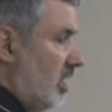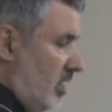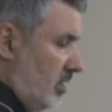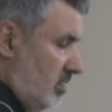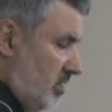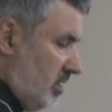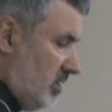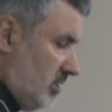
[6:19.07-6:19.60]

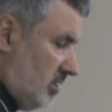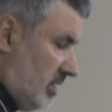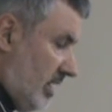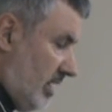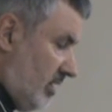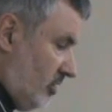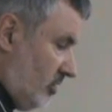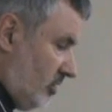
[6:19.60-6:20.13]
At this
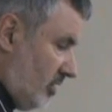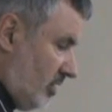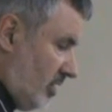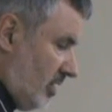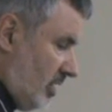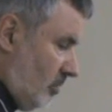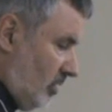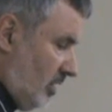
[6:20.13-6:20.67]

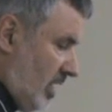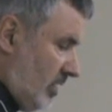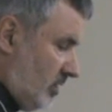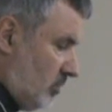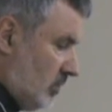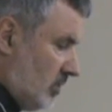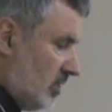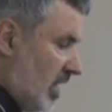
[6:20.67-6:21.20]
stage, I would like
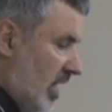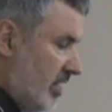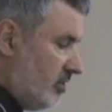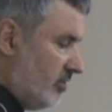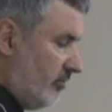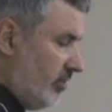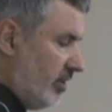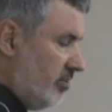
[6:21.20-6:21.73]
to cite
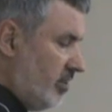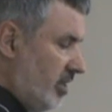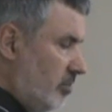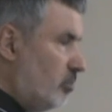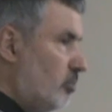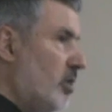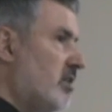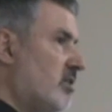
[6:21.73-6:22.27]
a
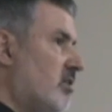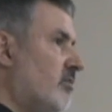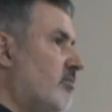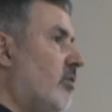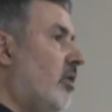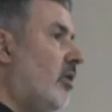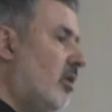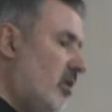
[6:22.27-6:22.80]
very
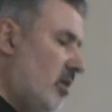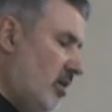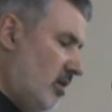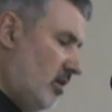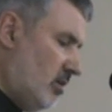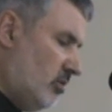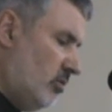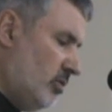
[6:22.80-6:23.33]
impressive
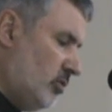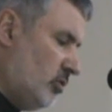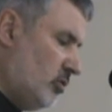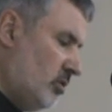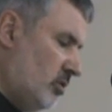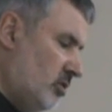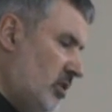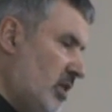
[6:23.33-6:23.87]
early
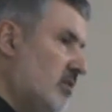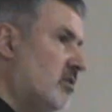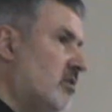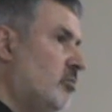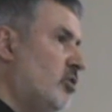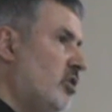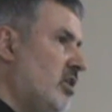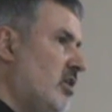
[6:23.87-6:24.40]
Christian
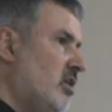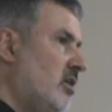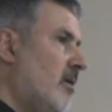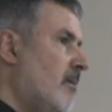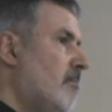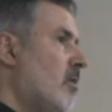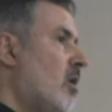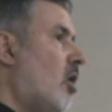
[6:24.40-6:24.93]

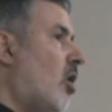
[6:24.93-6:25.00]
testimony